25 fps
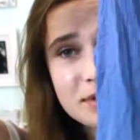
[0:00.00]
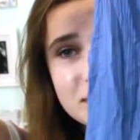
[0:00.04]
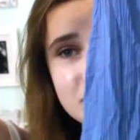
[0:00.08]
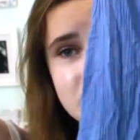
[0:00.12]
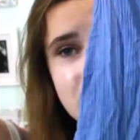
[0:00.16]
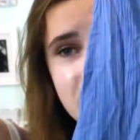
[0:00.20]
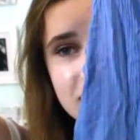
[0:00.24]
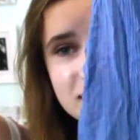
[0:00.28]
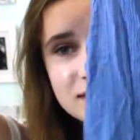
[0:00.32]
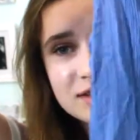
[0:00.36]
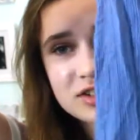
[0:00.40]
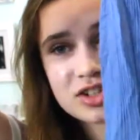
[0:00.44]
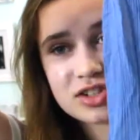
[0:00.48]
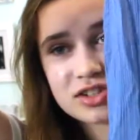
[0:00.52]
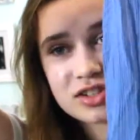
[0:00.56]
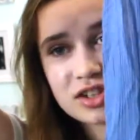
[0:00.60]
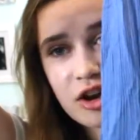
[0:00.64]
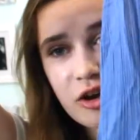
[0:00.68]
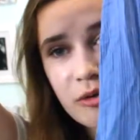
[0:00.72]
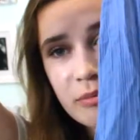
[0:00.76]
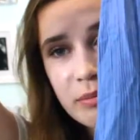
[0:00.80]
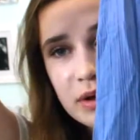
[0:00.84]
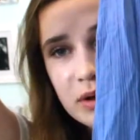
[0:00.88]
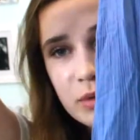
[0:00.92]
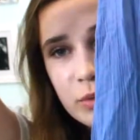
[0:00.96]
but the back is just
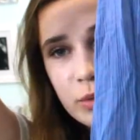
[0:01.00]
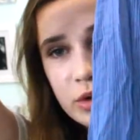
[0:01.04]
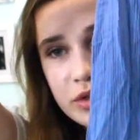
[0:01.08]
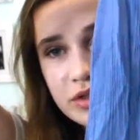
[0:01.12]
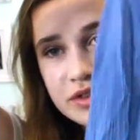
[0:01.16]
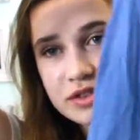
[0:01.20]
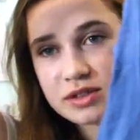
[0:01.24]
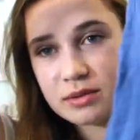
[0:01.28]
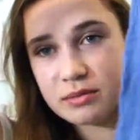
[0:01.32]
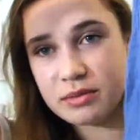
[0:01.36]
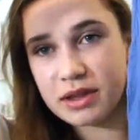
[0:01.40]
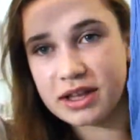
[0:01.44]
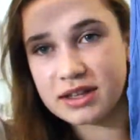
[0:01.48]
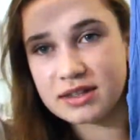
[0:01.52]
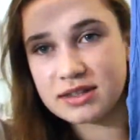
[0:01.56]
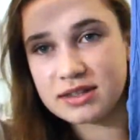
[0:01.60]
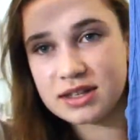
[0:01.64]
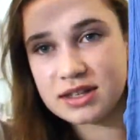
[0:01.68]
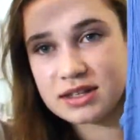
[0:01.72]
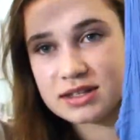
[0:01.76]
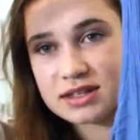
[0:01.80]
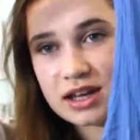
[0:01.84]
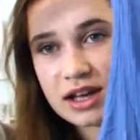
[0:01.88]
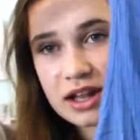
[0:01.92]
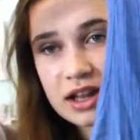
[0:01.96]
open with some lace
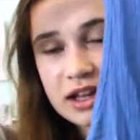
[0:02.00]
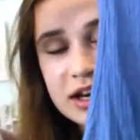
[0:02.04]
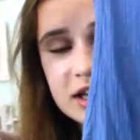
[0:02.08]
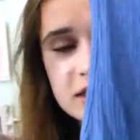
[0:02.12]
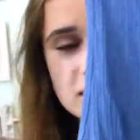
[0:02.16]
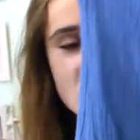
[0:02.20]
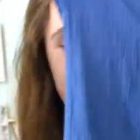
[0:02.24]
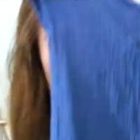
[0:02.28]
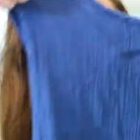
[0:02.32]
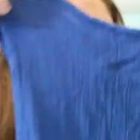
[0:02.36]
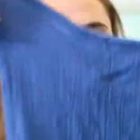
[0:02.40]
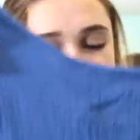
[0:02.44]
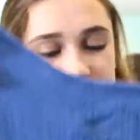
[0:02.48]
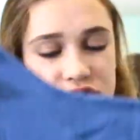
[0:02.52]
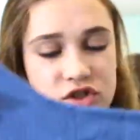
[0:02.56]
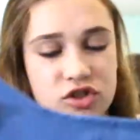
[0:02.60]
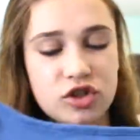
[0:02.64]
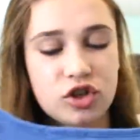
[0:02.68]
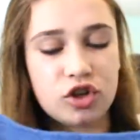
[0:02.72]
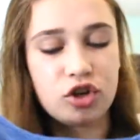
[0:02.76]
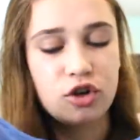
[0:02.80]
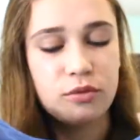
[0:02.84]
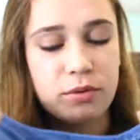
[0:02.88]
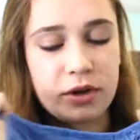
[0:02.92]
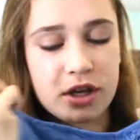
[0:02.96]
detail, and I think it's
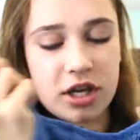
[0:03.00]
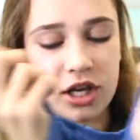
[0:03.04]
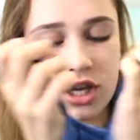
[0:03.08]
super